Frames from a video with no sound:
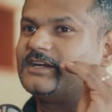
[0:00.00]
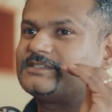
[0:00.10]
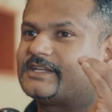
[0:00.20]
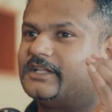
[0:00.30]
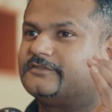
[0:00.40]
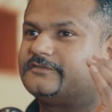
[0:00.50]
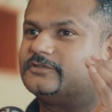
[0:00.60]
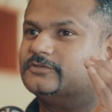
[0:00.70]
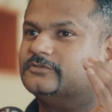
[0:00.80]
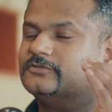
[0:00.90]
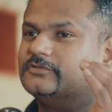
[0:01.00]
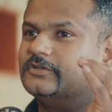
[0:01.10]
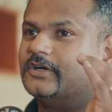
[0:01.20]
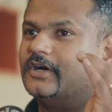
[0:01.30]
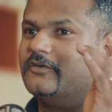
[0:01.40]
ourselves to
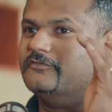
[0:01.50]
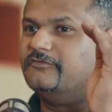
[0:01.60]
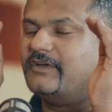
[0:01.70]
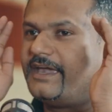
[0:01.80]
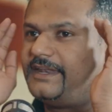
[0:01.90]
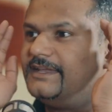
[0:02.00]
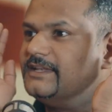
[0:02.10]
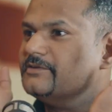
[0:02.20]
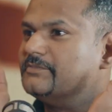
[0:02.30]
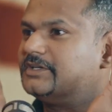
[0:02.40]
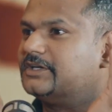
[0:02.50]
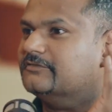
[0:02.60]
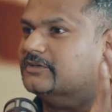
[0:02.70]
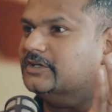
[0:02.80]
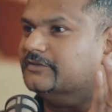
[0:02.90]
a very limited
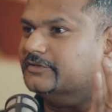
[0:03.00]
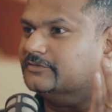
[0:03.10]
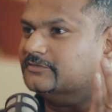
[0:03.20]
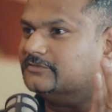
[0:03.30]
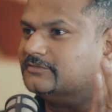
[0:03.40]
worldview.